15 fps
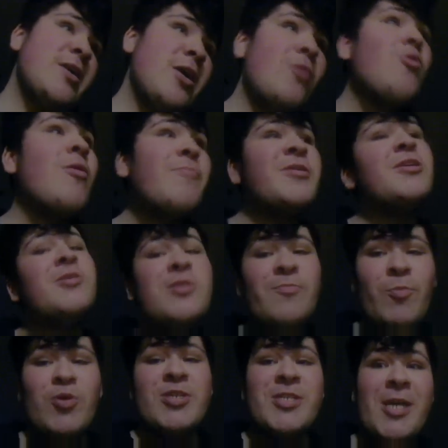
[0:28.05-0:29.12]
I won't be using
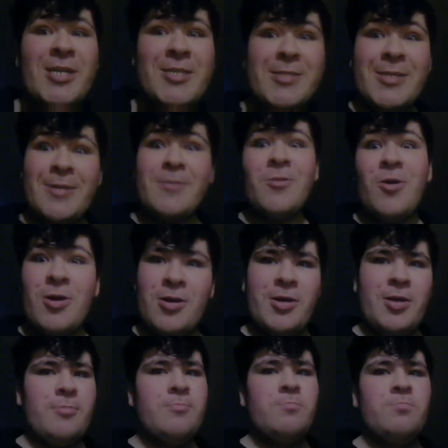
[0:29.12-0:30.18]
voice changes any
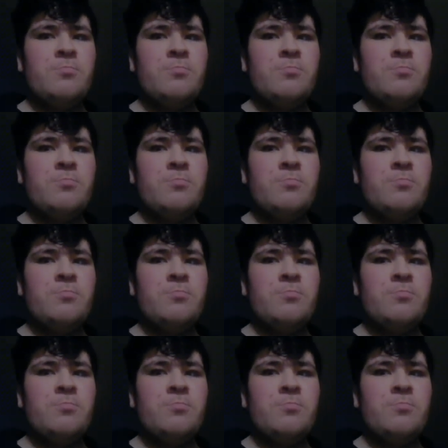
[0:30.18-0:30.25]
longer.